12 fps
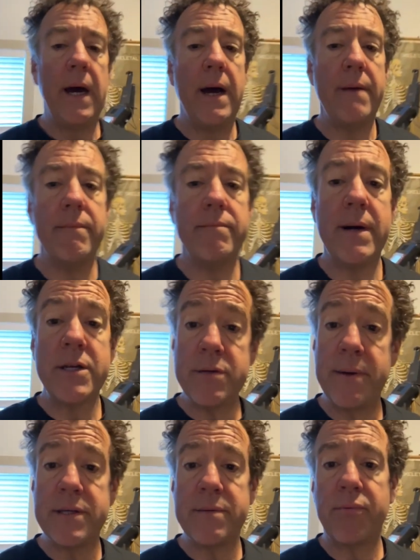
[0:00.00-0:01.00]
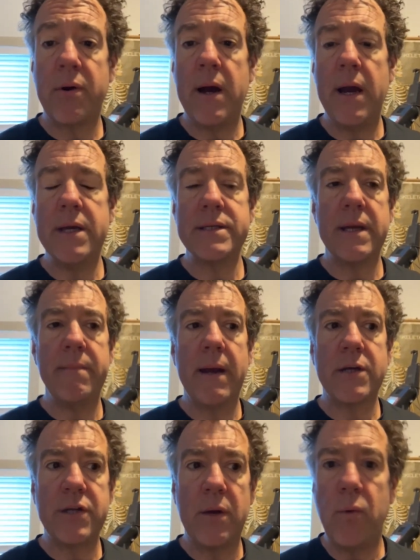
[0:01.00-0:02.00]
Much to my surprise, I'm
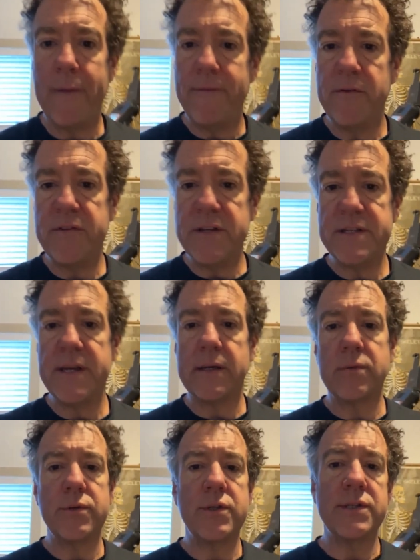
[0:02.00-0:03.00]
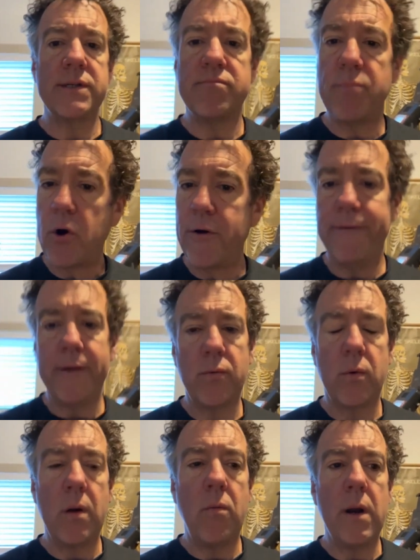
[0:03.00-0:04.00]
actually at 156, which is perfect
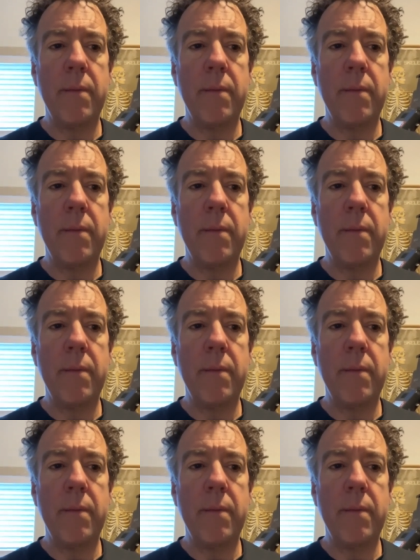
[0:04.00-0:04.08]
where I want to